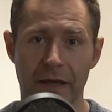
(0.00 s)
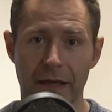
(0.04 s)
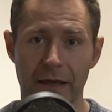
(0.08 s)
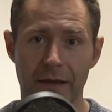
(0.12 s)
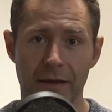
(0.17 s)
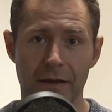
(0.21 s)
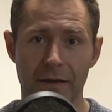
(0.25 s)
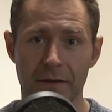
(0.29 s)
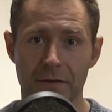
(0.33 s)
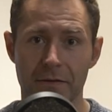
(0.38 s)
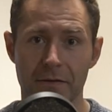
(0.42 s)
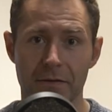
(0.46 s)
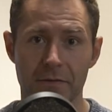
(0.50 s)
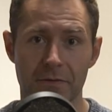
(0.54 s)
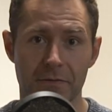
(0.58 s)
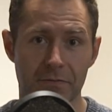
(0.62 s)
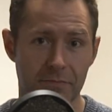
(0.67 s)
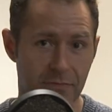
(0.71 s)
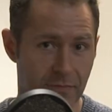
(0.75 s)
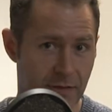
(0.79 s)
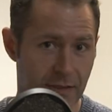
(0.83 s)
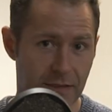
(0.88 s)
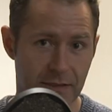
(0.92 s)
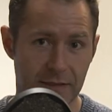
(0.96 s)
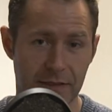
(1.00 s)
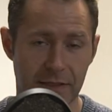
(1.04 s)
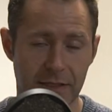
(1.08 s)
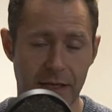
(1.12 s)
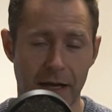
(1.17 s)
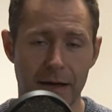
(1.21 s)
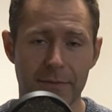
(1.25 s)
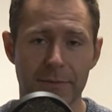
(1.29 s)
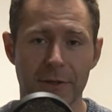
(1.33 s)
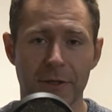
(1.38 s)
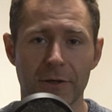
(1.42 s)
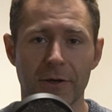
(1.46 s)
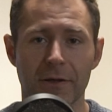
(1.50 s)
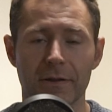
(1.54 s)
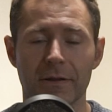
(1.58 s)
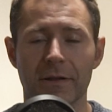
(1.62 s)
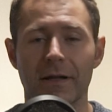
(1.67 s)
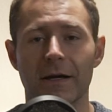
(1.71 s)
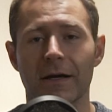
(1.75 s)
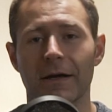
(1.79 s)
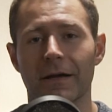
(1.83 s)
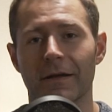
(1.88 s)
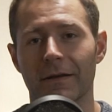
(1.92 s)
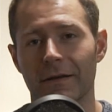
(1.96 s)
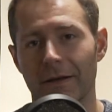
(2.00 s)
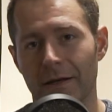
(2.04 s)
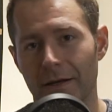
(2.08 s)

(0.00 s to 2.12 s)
and it's coming online,